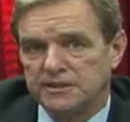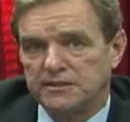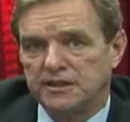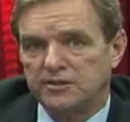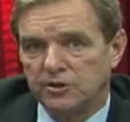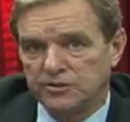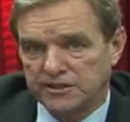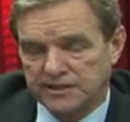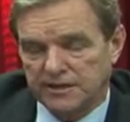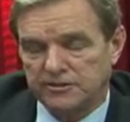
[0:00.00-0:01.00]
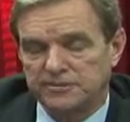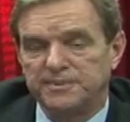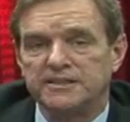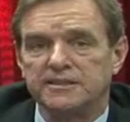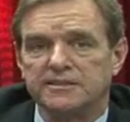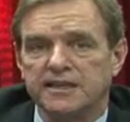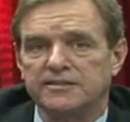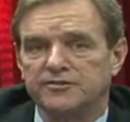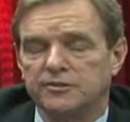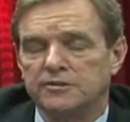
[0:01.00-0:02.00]
that those encounters be
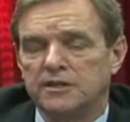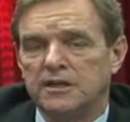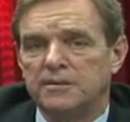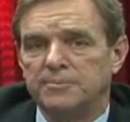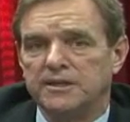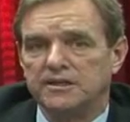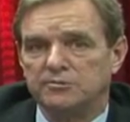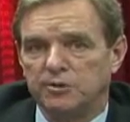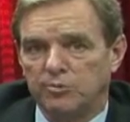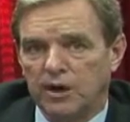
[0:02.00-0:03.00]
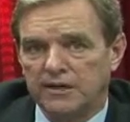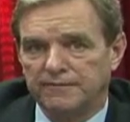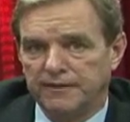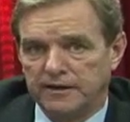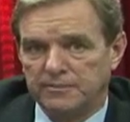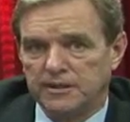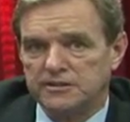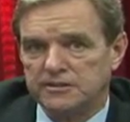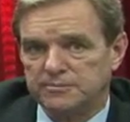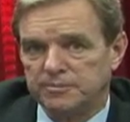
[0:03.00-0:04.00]
successful because we want very
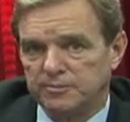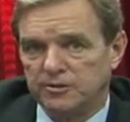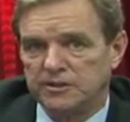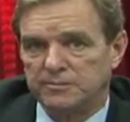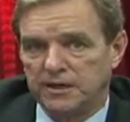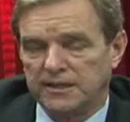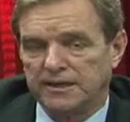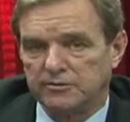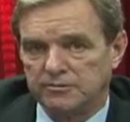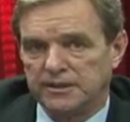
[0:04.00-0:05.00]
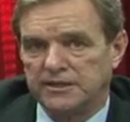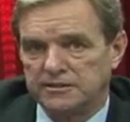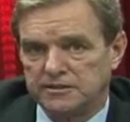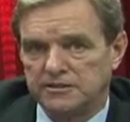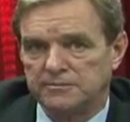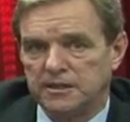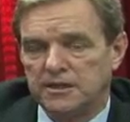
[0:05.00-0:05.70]
much to promote the bilateral relationship.